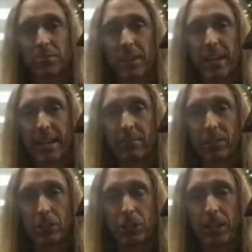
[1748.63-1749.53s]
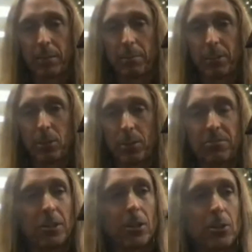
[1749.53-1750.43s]
if I have this shape, the
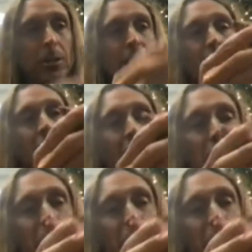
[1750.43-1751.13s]
UFO, I